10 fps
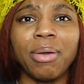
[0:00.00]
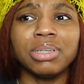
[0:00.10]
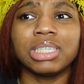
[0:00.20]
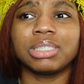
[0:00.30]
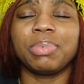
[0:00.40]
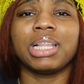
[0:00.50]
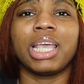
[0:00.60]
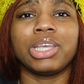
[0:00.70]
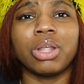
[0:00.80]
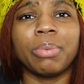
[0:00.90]
would just be
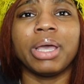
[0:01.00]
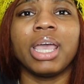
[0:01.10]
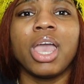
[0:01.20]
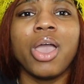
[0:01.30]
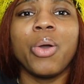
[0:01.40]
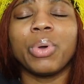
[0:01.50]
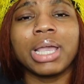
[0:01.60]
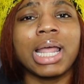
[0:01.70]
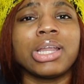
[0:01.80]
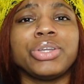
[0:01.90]
like, you know what
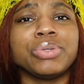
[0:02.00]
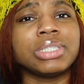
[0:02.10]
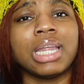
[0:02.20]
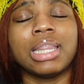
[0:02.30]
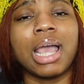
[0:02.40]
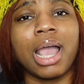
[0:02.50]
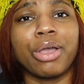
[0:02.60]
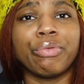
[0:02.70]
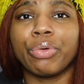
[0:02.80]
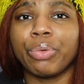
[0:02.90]
I gotta do today that I
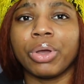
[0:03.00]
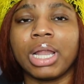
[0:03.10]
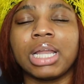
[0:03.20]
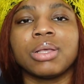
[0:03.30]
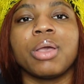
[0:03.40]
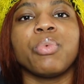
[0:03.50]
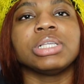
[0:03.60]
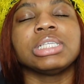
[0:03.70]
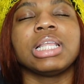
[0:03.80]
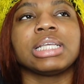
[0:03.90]
could record. And it
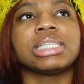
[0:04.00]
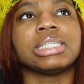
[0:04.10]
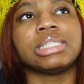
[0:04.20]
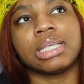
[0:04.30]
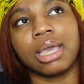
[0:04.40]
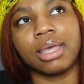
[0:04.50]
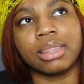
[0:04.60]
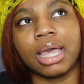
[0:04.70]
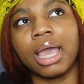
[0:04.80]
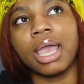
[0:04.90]
wasn't like to say
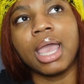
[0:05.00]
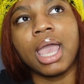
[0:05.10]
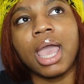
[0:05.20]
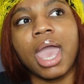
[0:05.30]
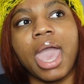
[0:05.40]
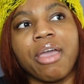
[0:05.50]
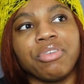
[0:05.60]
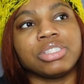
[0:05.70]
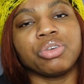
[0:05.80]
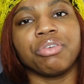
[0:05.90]
that
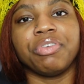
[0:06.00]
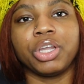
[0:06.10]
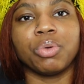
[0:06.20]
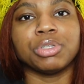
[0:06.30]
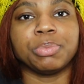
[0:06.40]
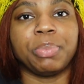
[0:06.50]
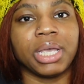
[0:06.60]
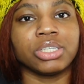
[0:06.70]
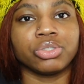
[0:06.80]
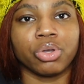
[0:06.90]
every single video was
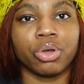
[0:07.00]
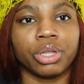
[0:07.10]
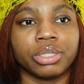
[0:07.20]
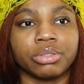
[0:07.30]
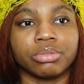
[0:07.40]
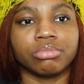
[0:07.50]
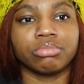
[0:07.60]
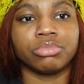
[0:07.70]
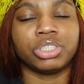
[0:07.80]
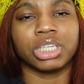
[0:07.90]
based on
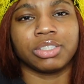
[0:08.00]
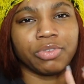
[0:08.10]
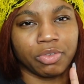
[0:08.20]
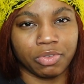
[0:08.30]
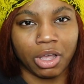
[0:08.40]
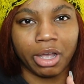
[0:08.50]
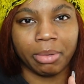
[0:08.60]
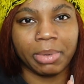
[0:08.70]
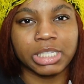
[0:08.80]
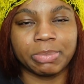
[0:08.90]
just for
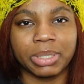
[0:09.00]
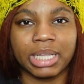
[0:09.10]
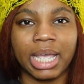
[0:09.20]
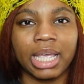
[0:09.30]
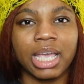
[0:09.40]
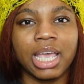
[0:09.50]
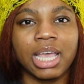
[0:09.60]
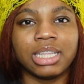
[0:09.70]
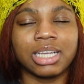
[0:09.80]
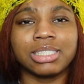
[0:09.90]
Vlogmas, but like
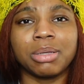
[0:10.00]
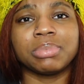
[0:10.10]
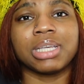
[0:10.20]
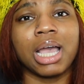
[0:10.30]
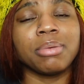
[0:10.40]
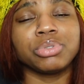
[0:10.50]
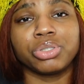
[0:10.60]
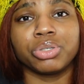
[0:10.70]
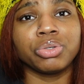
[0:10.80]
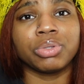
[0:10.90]
there's some times
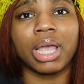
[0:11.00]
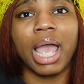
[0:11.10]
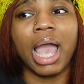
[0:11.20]
too like